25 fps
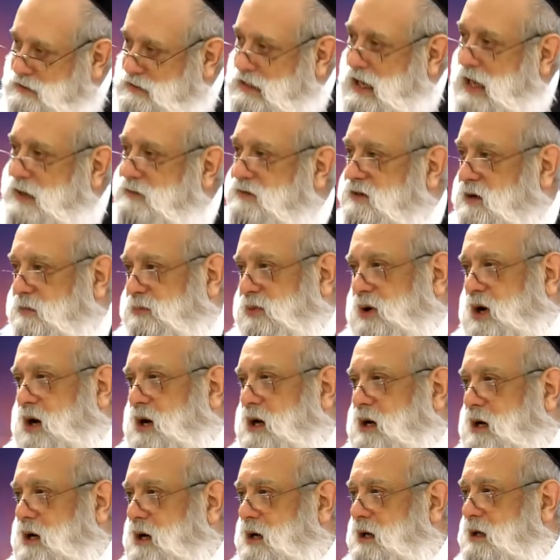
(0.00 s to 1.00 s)
said the
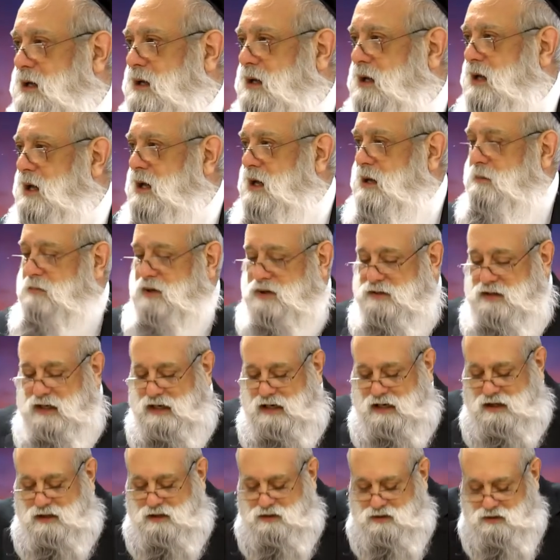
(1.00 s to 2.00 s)
bracha, but
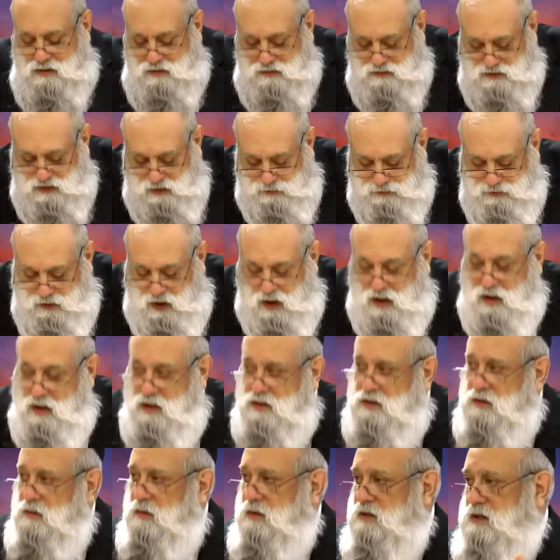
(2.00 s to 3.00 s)
they didn't use the
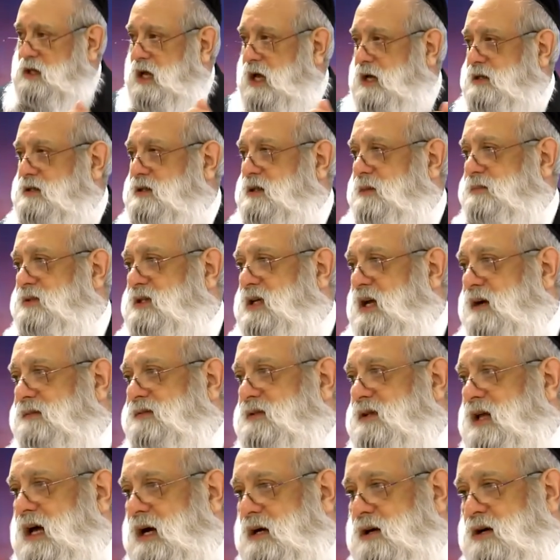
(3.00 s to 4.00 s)
bracha to attach
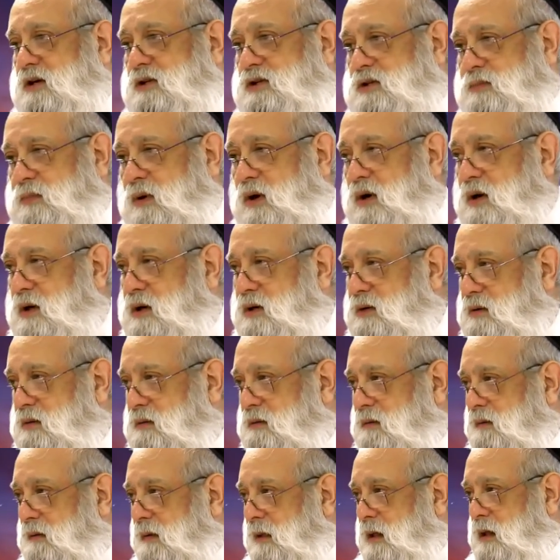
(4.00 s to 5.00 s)
themselves to HaKadosh Baruch Hu.
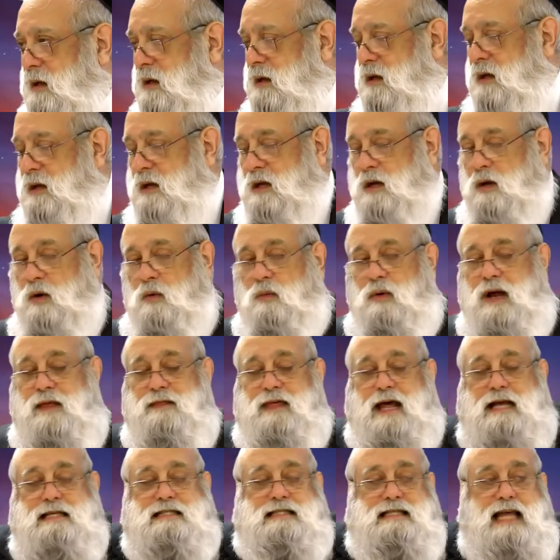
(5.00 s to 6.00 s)

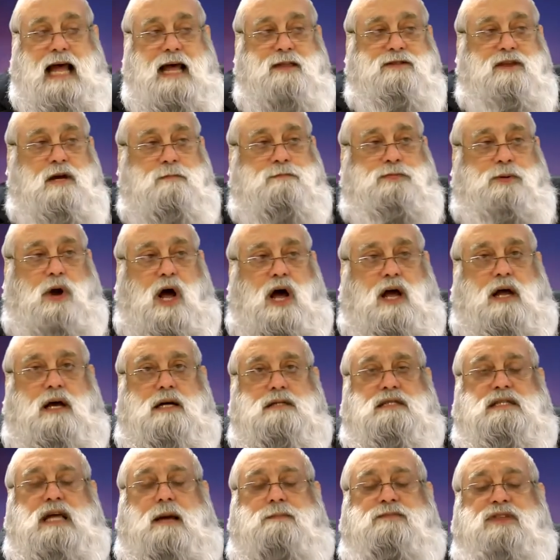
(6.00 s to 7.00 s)
When they said the
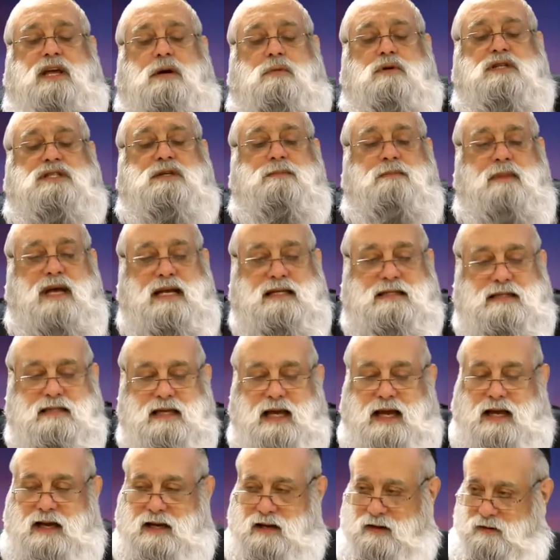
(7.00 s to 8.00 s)
bracha, something was
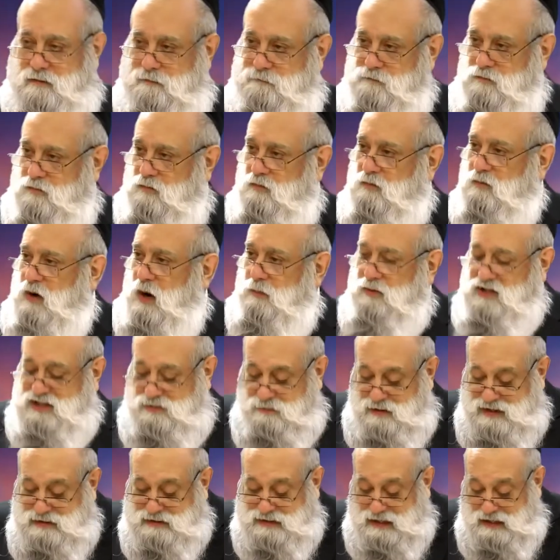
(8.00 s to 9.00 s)
missing. What
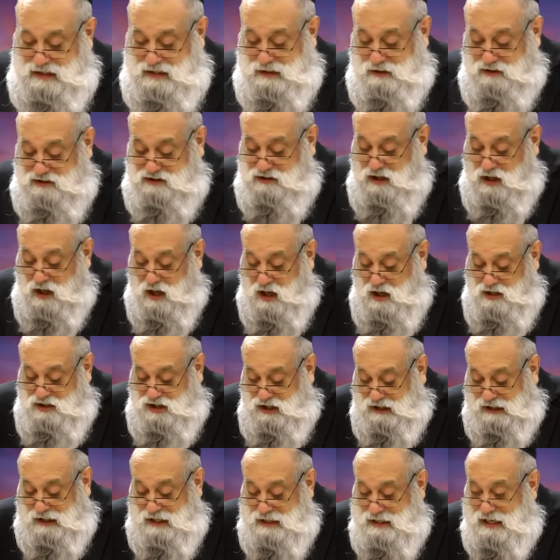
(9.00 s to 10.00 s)
was missing is
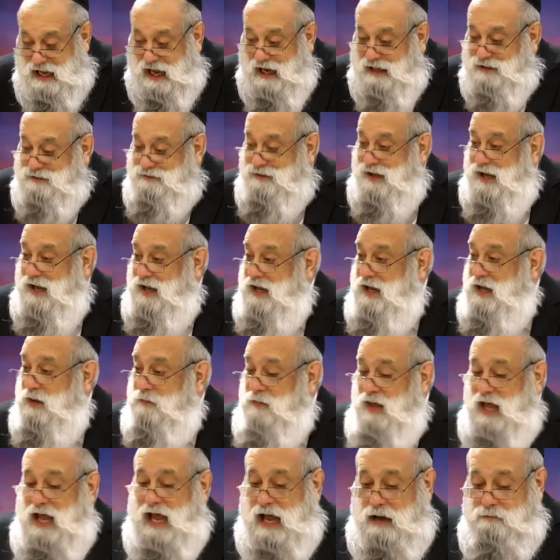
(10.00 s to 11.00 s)
to connect to
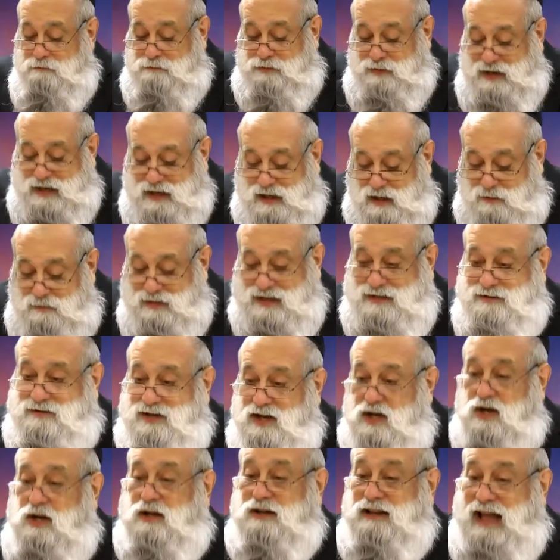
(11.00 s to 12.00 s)
him and bring him
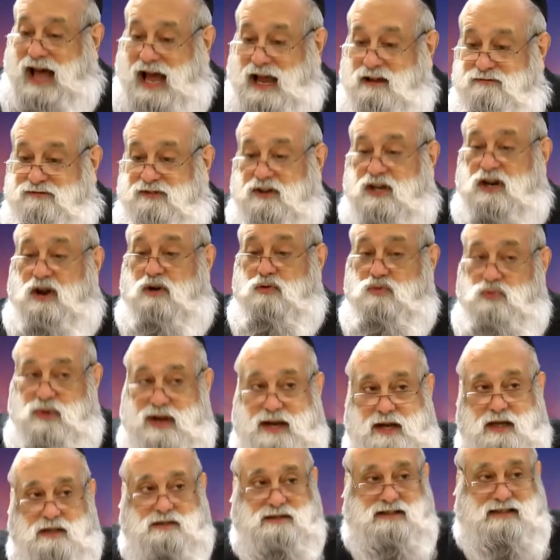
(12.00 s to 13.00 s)
into your life in a
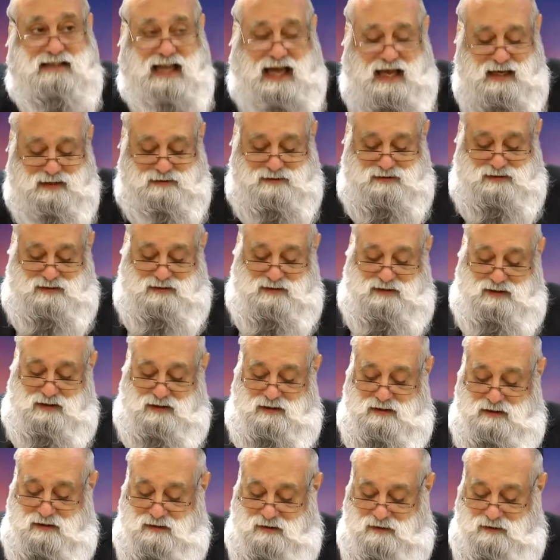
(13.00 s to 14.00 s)
real sense.